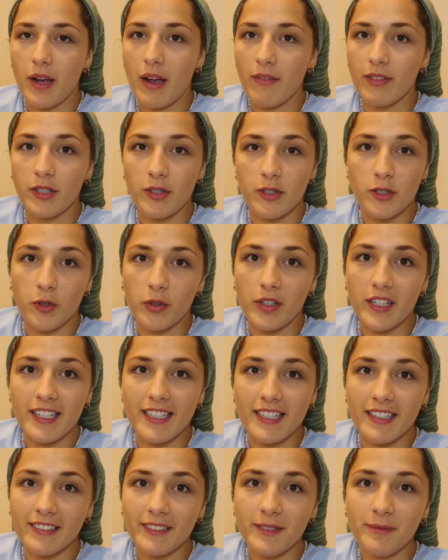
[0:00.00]
I have a little story to
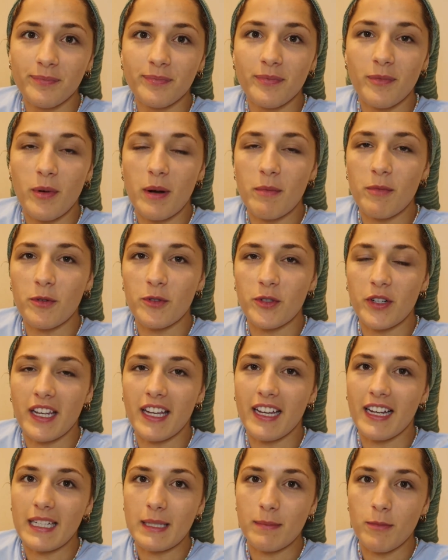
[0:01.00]
tell. When we were
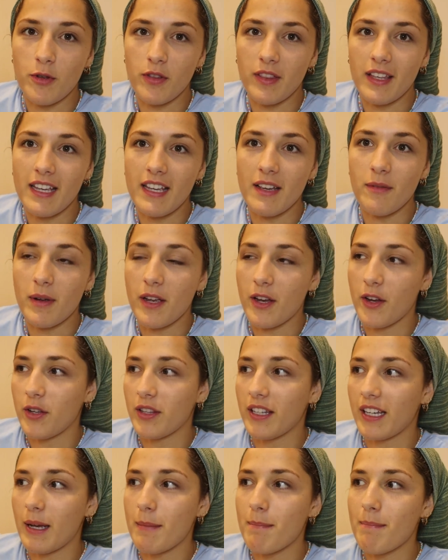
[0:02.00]
drinking our smoothie, we
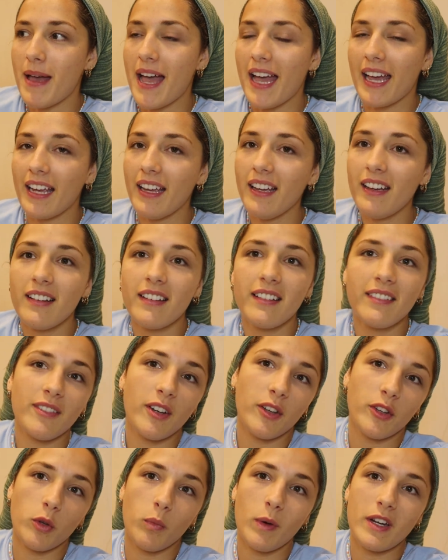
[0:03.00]
heard like a bang
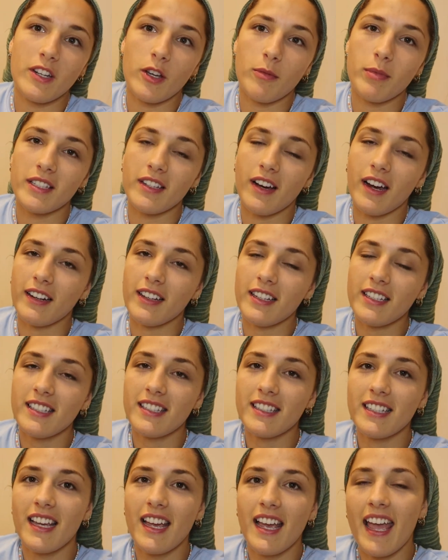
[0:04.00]
on the window beside
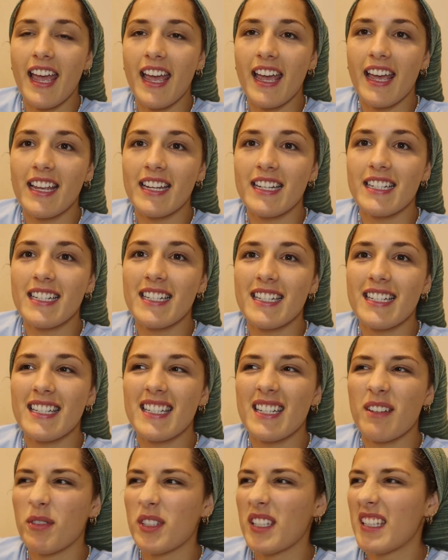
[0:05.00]
us. And
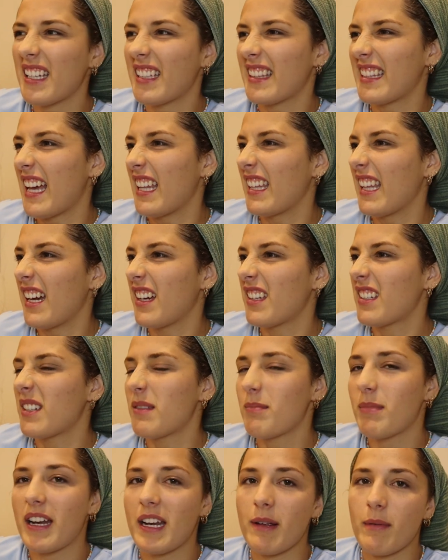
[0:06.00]
it wasn't like that loud.
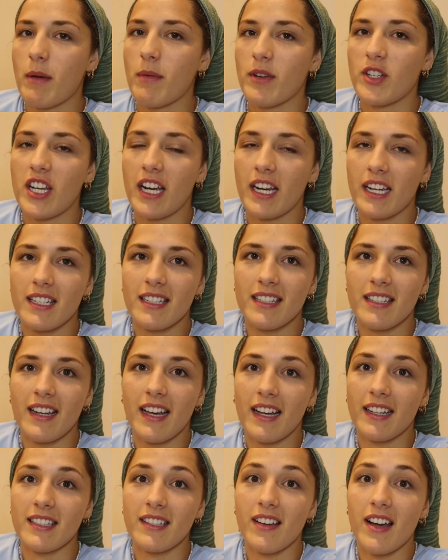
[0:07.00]
But anyway, we checked
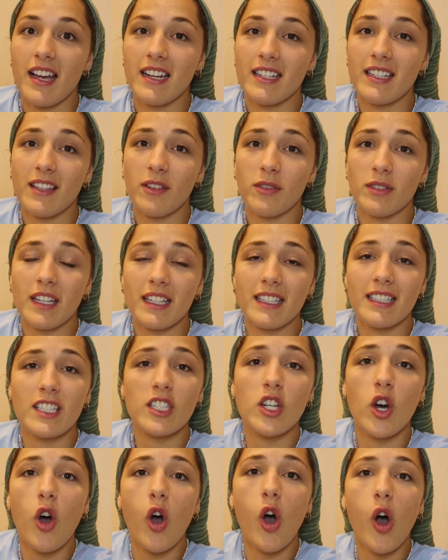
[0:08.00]
outside and there was like a
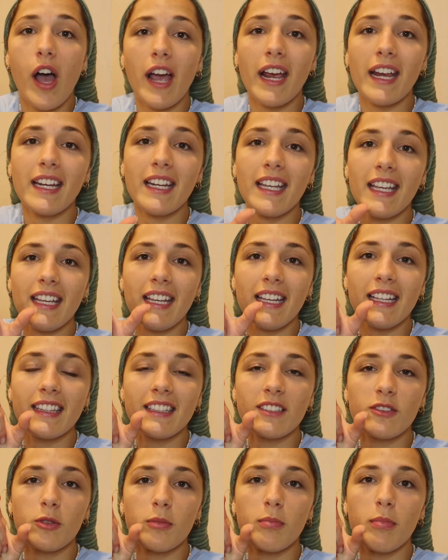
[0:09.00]
tiny
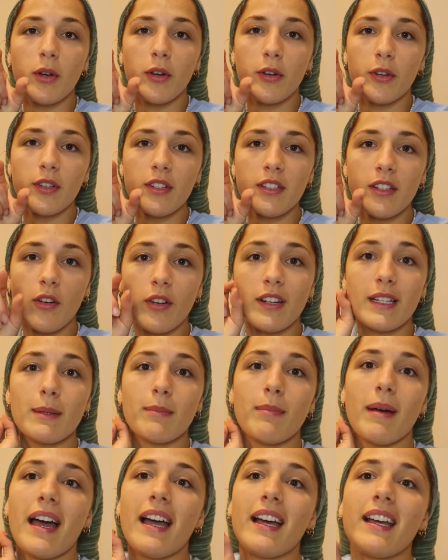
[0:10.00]
little bird on its
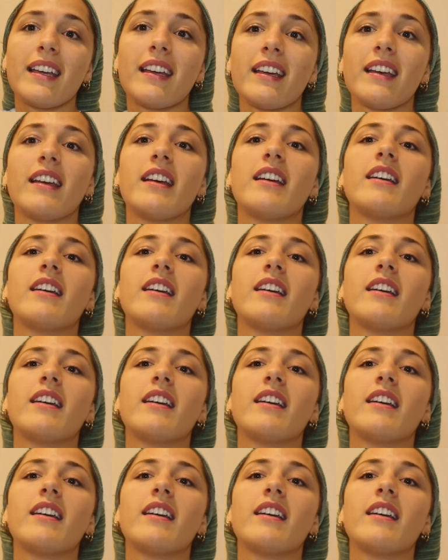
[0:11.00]
back